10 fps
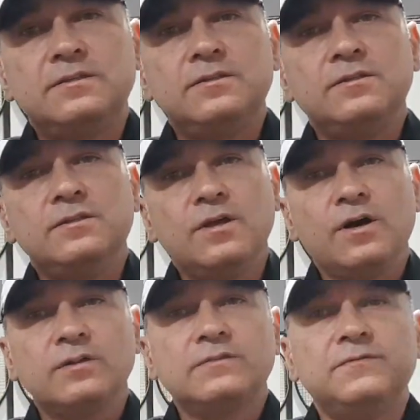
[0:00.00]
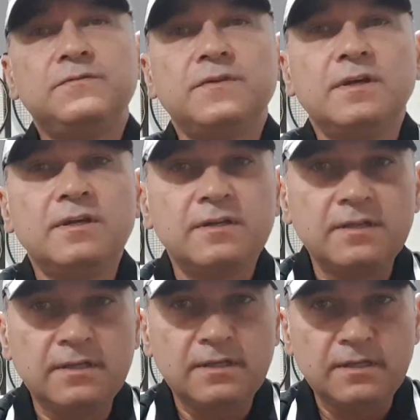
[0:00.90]
not
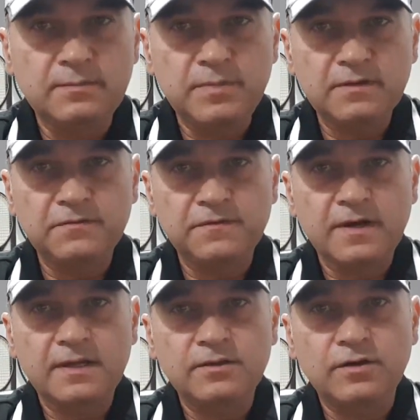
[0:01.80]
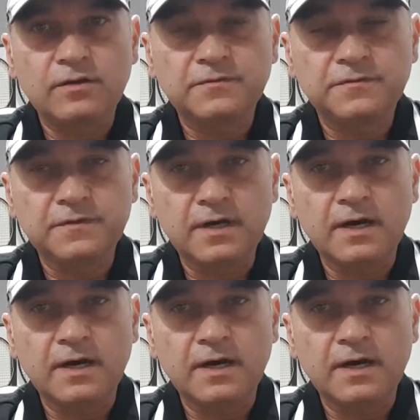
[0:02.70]
very big fan of